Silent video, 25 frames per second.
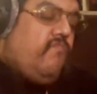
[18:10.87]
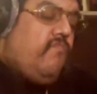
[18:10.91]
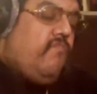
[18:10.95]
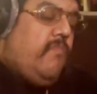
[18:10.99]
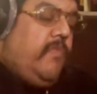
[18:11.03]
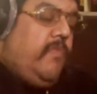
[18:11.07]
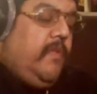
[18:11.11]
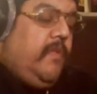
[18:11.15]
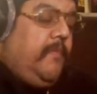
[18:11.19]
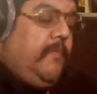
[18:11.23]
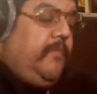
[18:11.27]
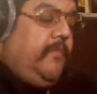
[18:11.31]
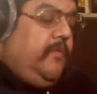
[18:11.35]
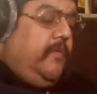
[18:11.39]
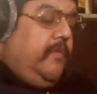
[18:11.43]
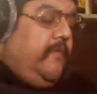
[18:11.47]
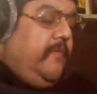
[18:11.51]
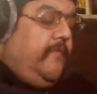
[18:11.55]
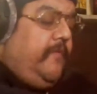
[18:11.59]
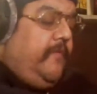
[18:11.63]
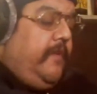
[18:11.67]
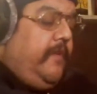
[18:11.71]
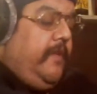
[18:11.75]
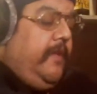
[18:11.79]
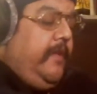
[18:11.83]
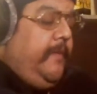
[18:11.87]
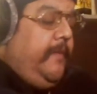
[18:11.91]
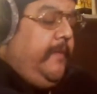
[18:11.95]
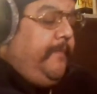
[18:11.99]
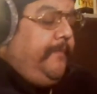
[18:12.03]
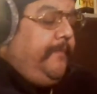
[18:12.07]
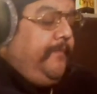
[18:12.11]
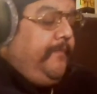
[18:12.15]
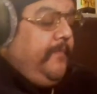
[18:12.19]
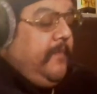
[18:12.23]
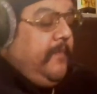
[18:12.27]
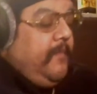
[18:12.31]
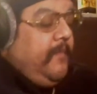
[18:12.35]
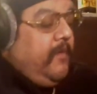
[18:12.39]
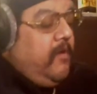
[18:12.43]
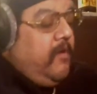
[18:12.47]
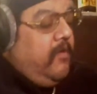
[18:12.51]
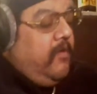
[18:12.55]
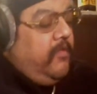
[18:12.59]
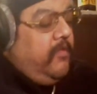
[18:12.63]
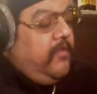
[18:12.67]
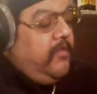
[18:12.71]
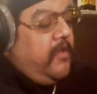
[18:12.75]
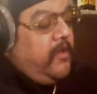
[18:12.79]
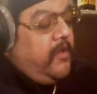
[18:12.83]
I'm gonna do a different key. I'm gonna call
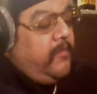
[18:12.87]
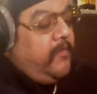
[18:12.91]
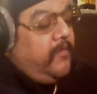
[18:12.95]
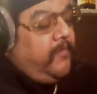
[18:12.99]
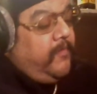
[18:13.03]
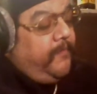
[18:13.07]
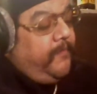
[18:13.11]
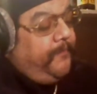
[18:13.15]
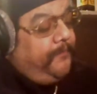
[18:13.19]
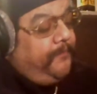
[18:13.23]
an audible.